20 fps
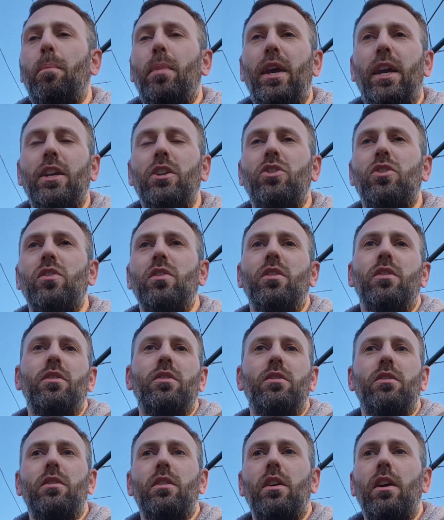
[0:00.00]

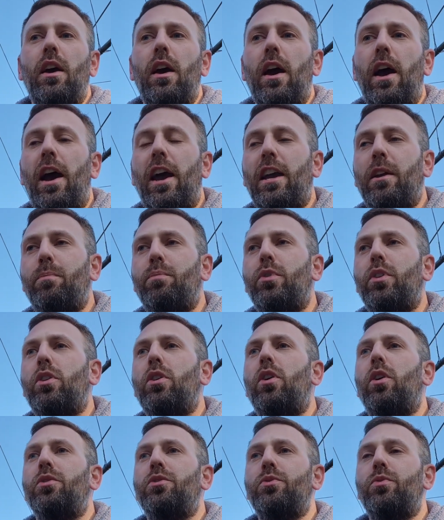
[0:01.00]
peaches,
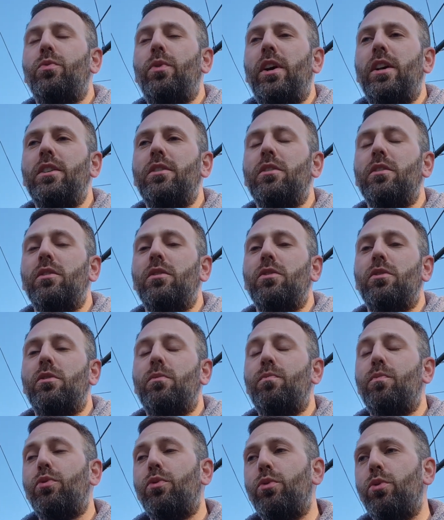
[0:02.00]
apricots,
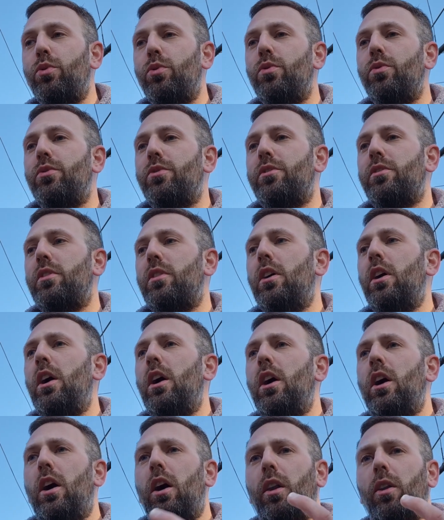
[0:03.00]
raisins, prunes,
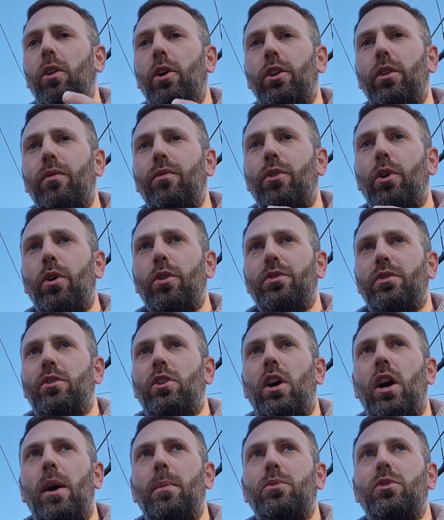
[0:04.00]
a lot of those
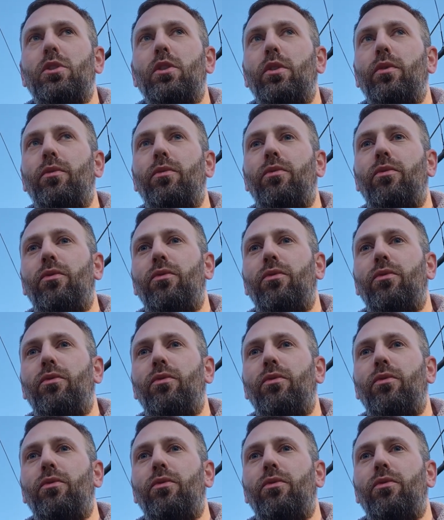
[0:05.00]
types of